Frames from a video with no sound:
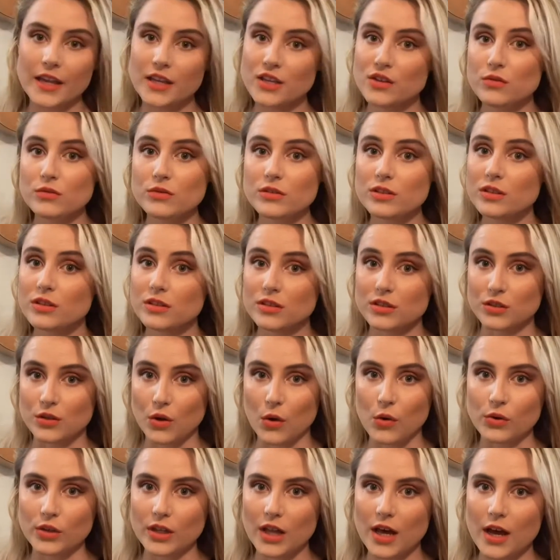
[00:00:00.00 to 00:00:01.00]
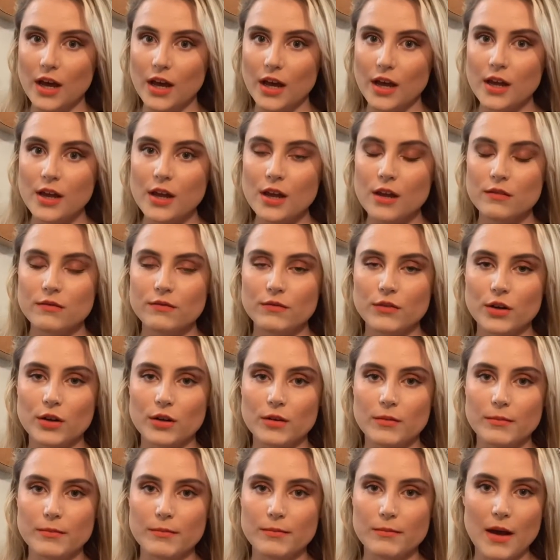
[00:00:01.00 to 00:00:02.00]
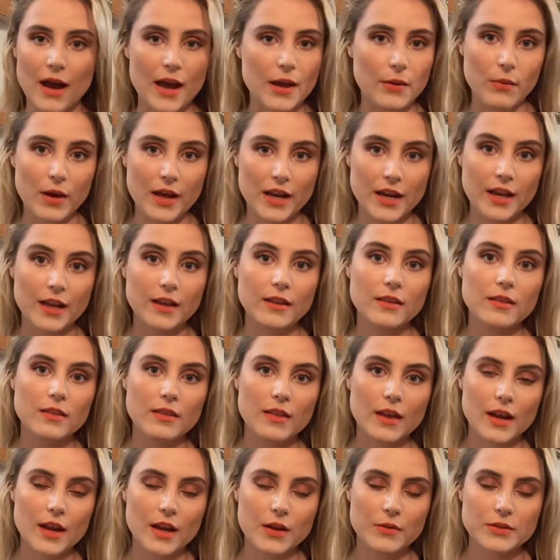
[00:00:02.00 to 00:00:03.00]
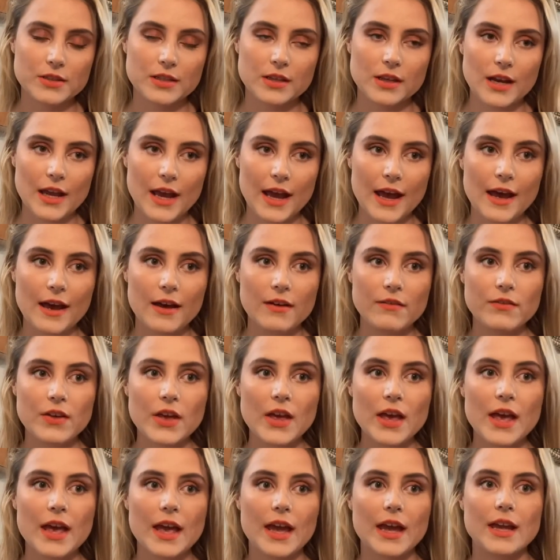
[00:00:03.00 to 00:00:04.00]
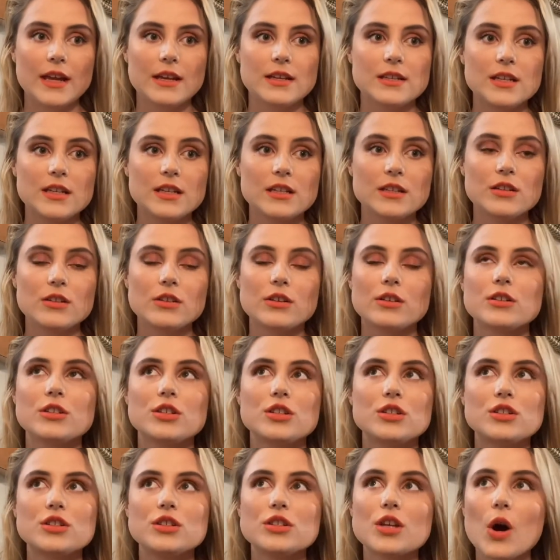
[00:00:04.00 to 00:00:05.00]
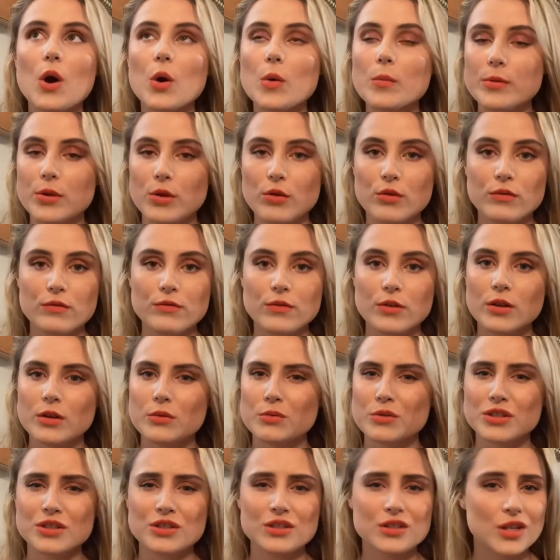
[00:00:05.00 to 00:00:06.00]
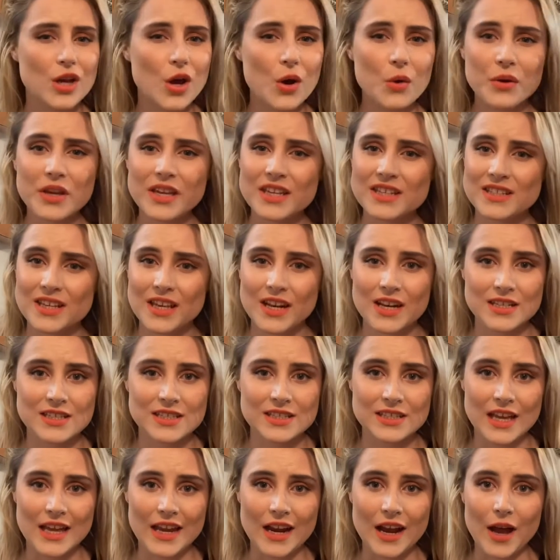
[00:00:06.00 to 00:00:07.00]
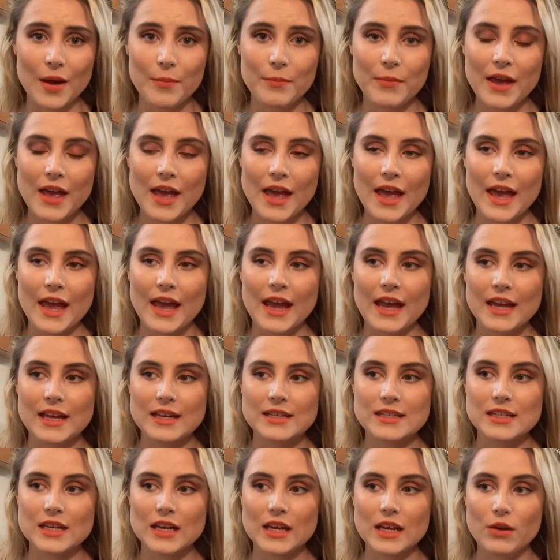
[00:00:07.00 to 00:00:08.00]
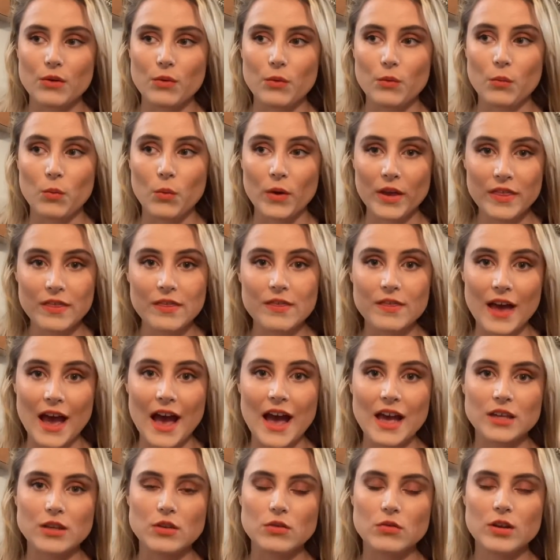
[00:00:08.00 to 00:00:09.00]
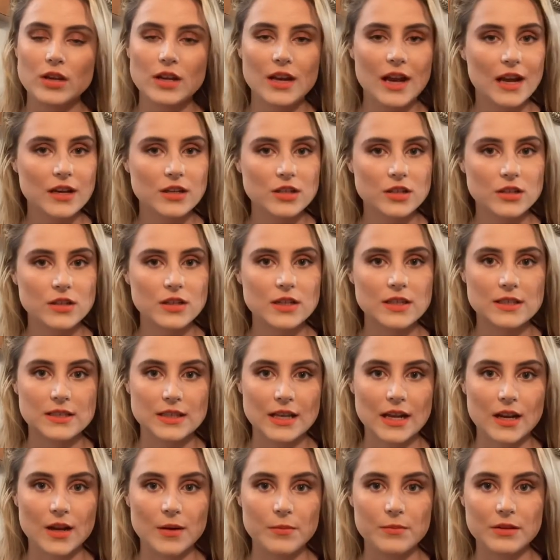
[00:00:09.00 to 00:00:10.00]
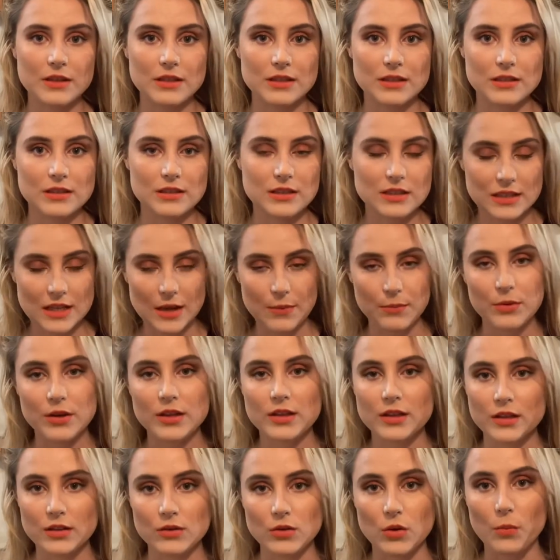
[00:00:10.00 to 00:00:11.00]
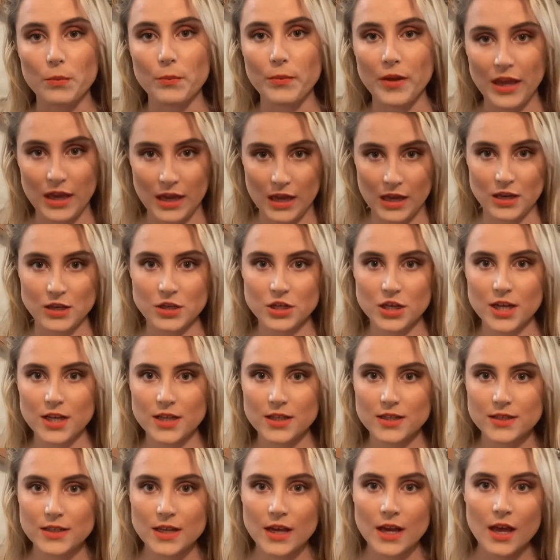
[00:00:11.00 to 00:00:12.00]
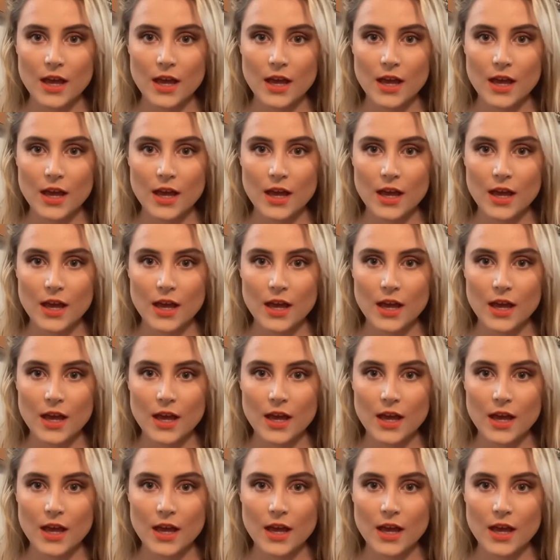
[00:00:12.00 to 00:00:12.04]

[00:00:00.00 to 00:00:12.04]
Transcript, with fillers: used Zola for my wedding that I was gonna have, and it looked so beautiful. It was so easy to set up, and with that you can actually set up separate little pages